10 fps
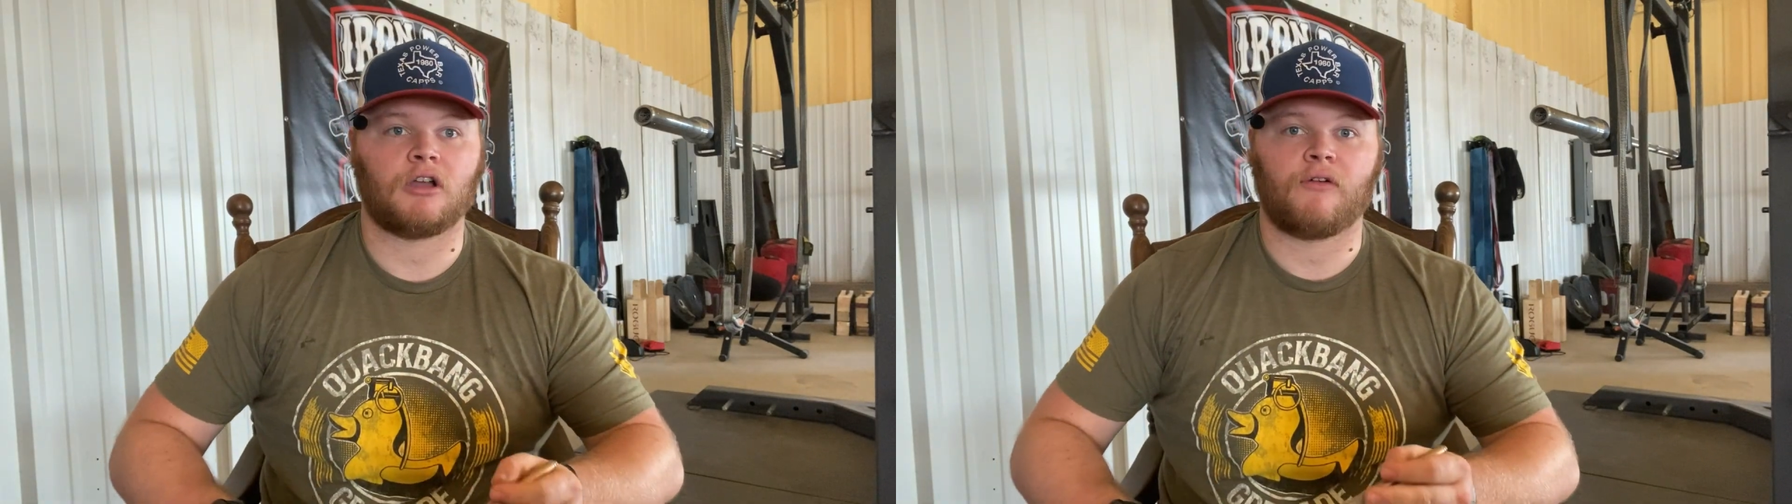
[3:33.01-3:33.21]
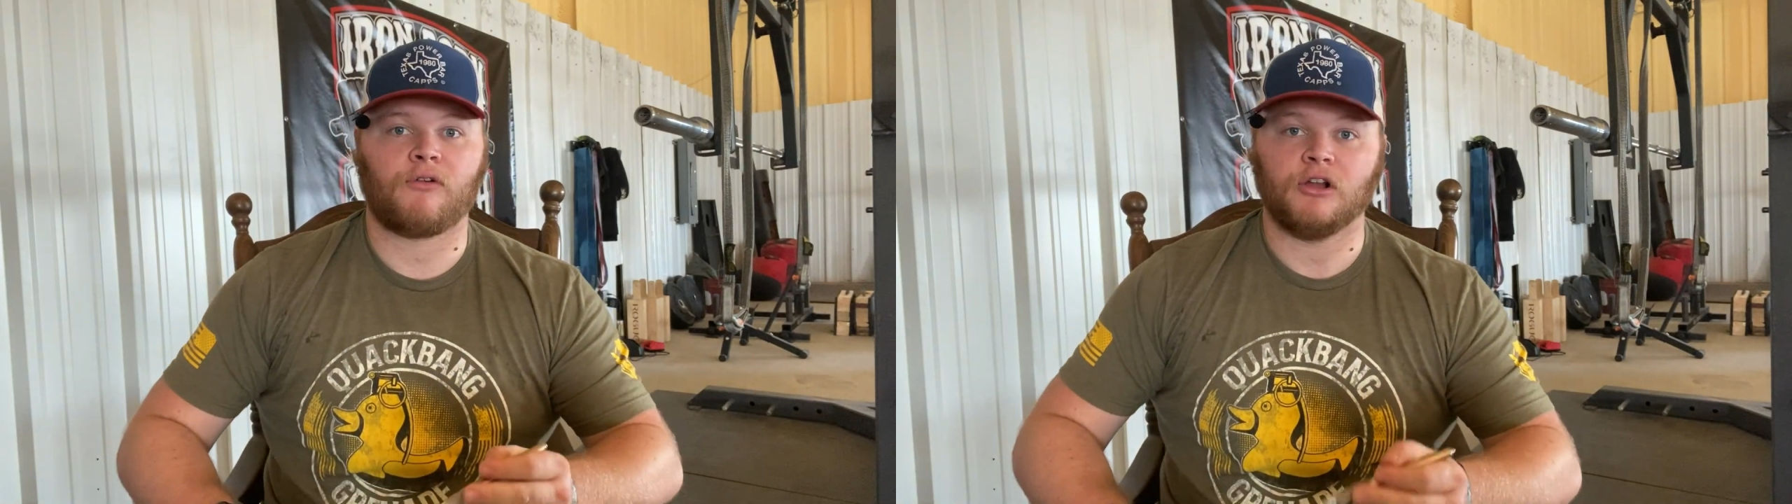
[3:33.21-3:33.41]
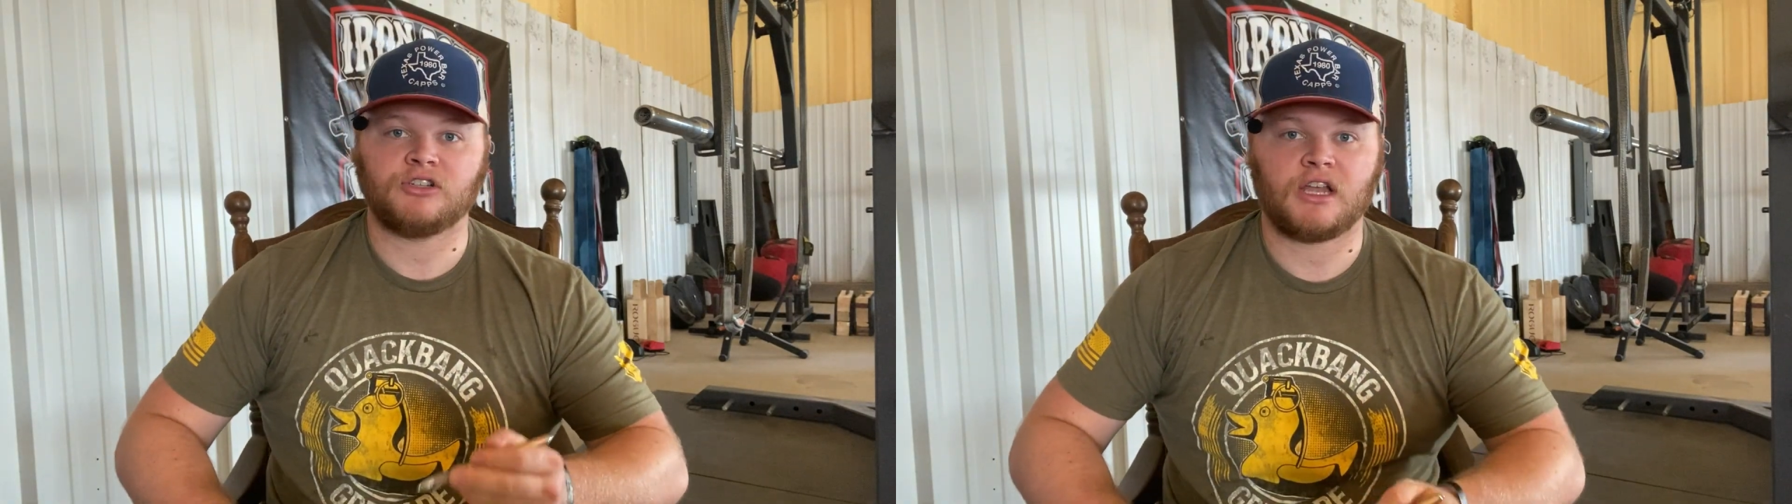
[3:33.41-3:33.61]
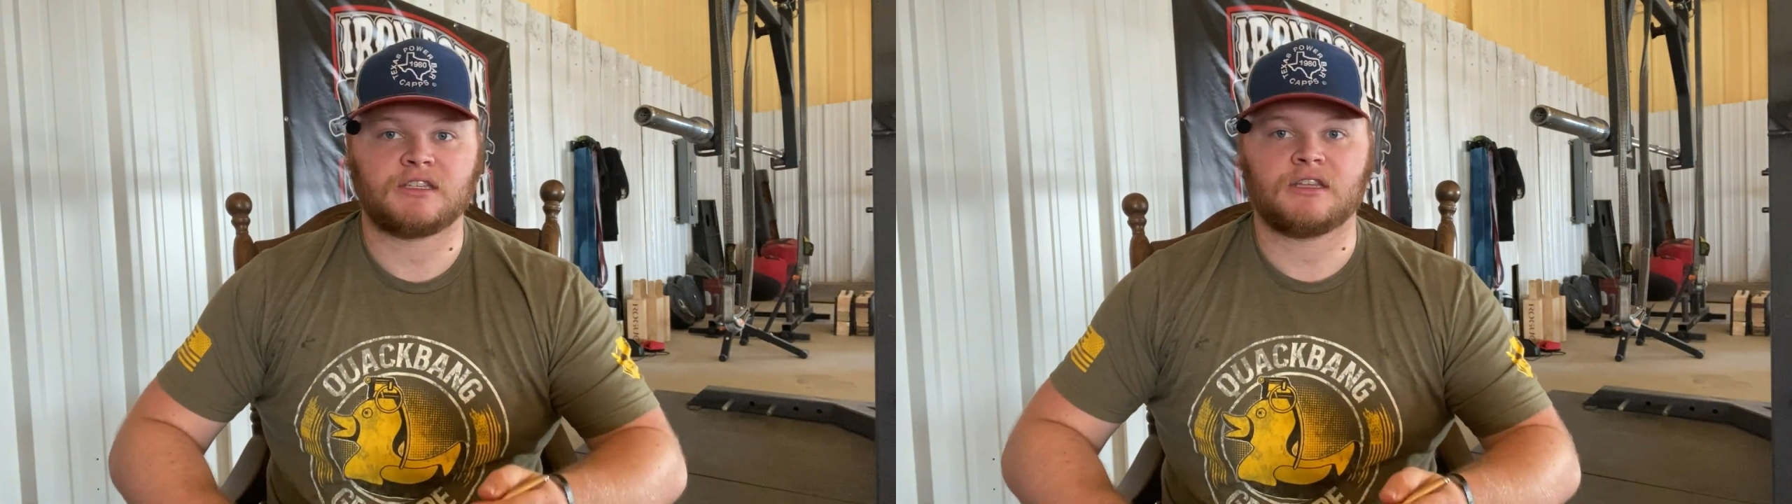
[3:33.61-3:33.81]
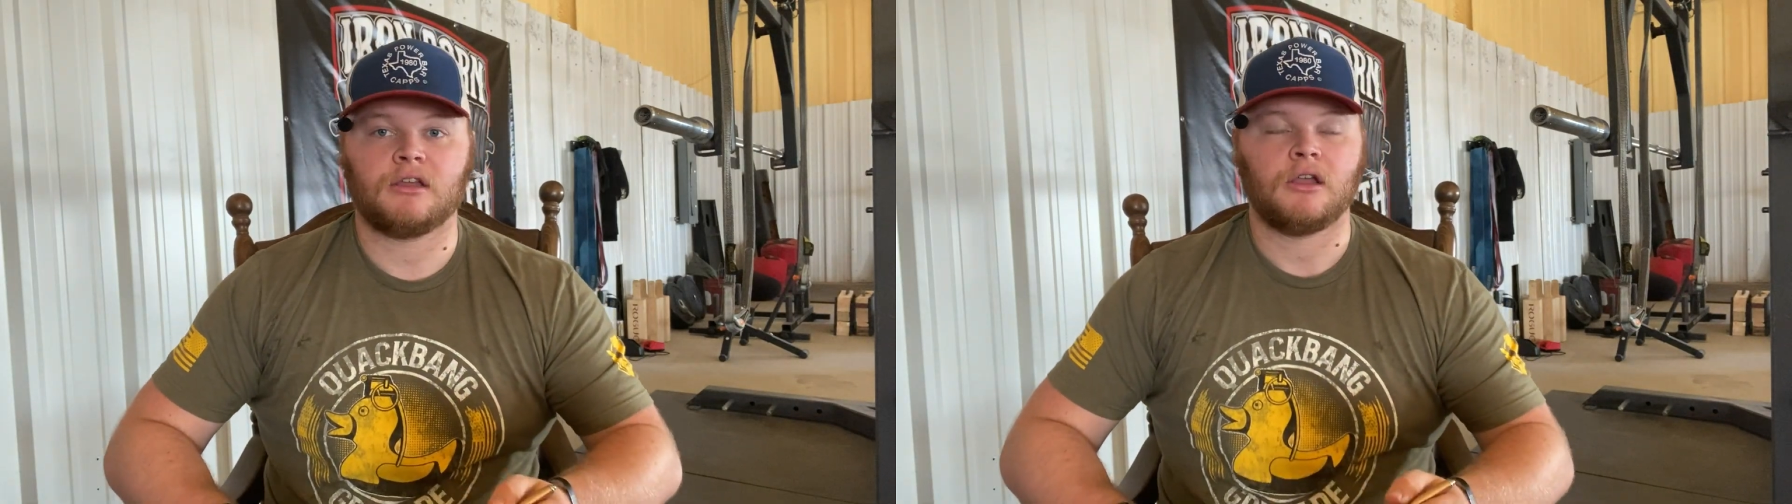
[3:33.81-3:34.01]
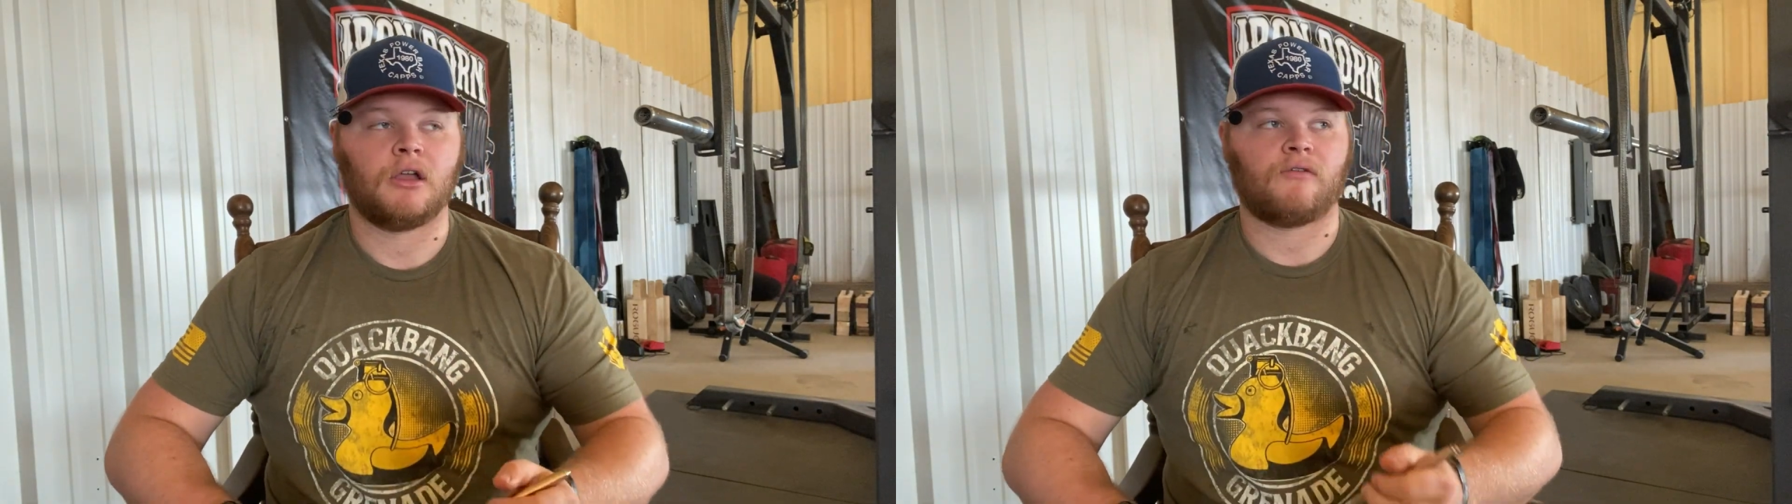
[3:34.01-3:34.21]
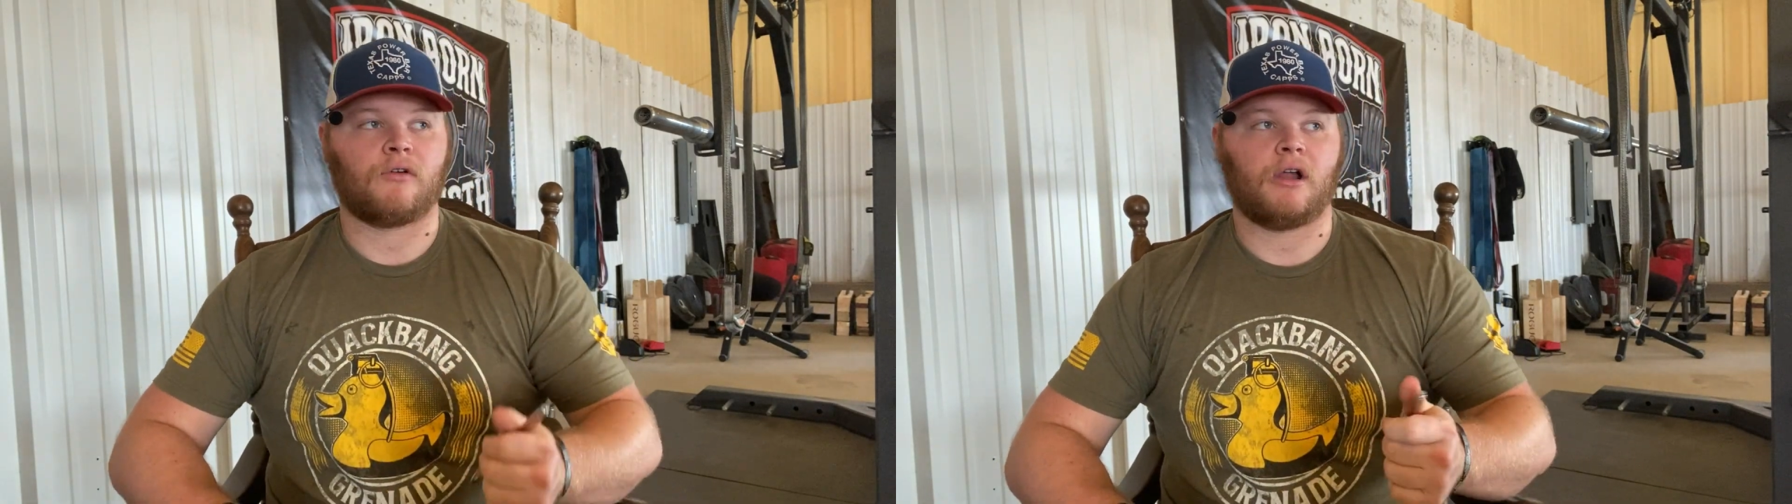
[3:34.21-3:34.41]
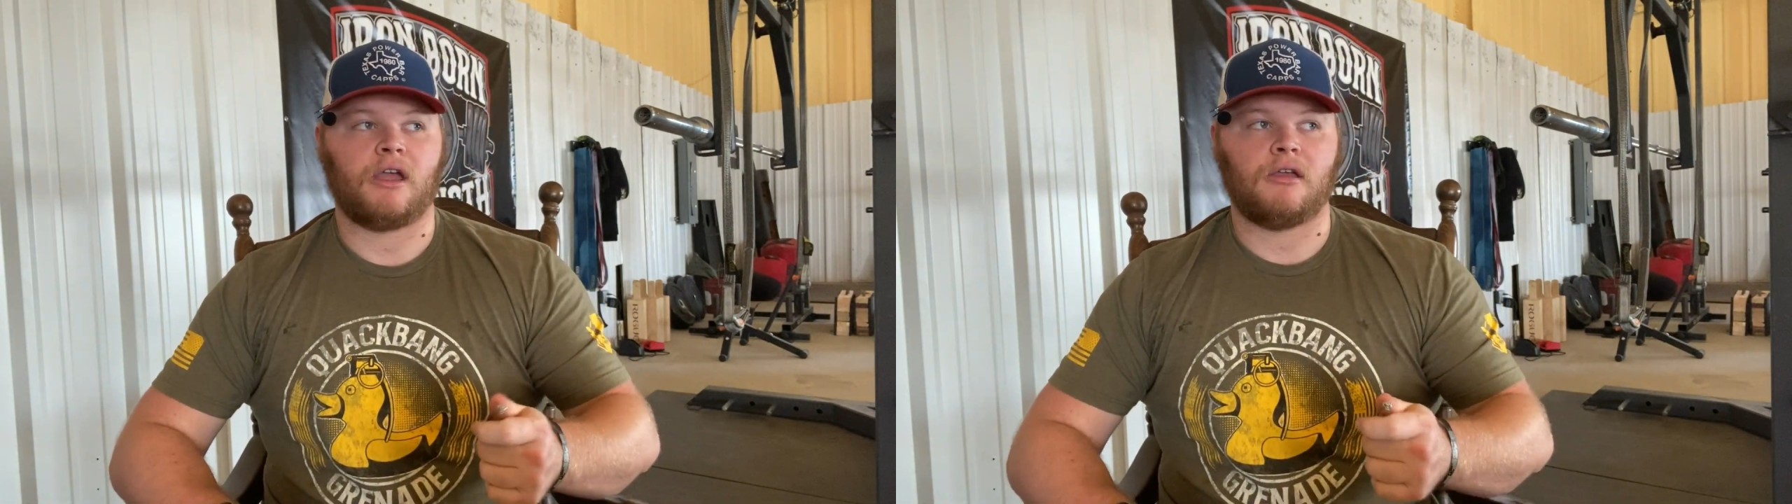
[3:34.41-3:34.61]
for
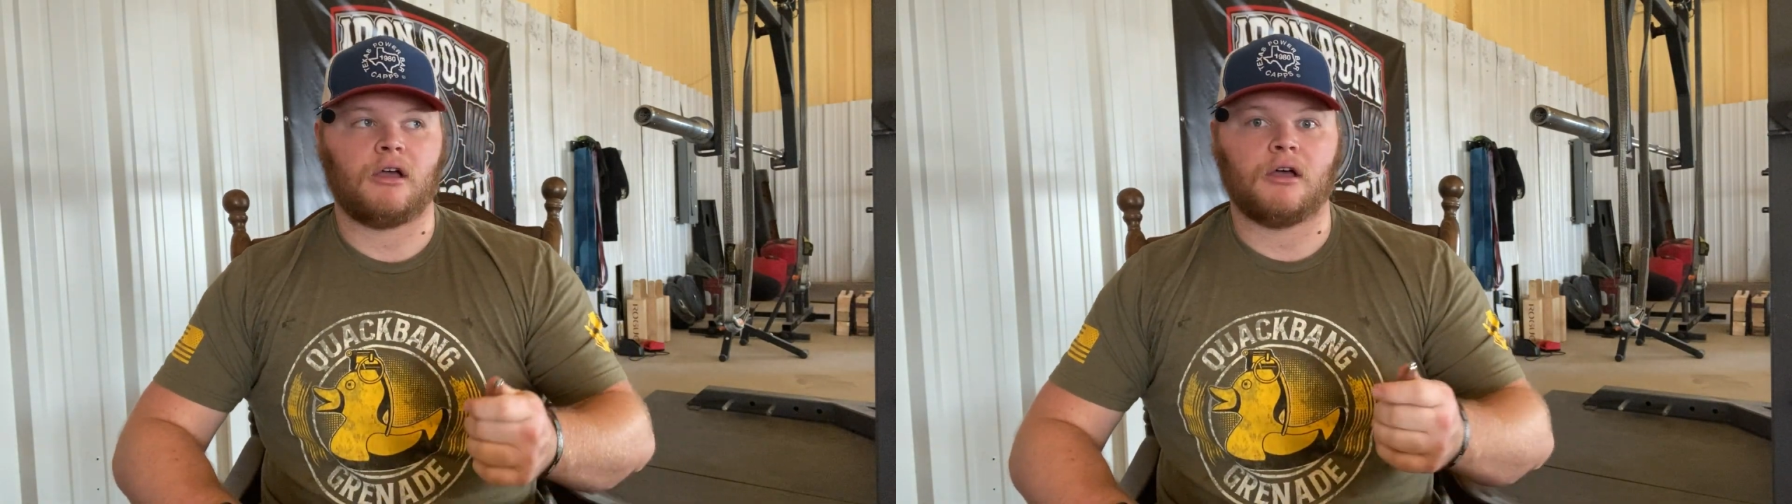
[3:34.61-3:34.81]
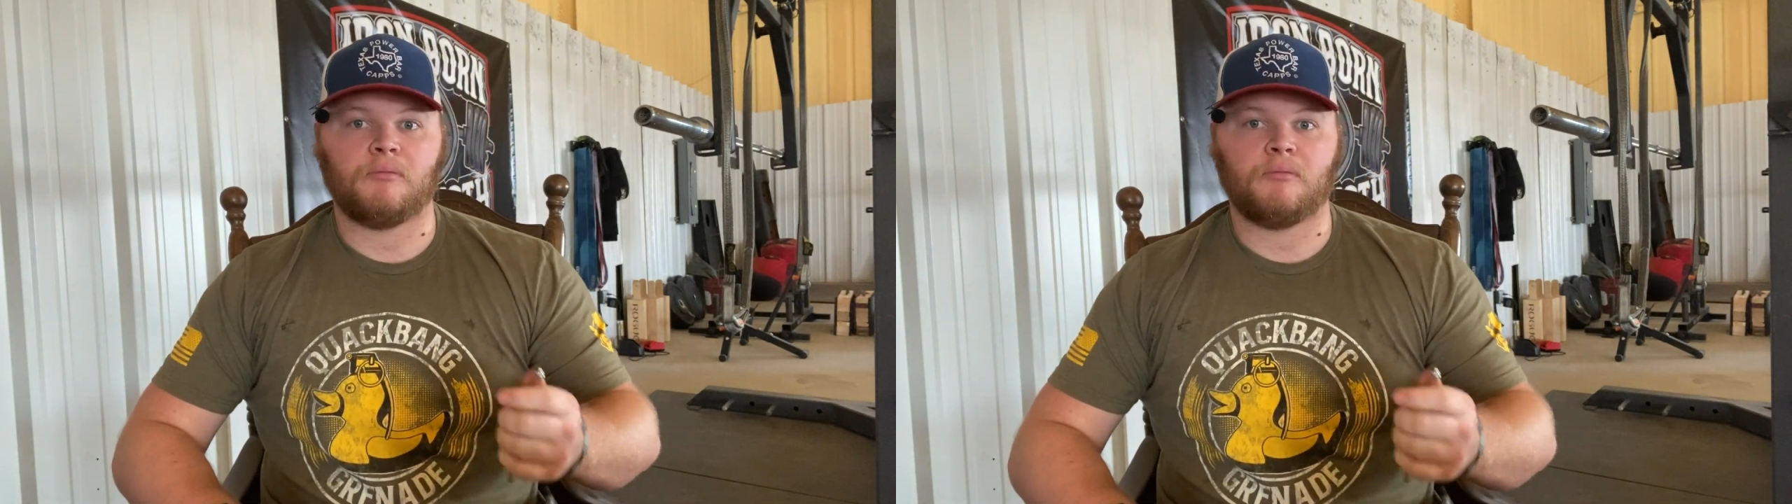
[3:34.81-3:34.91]
a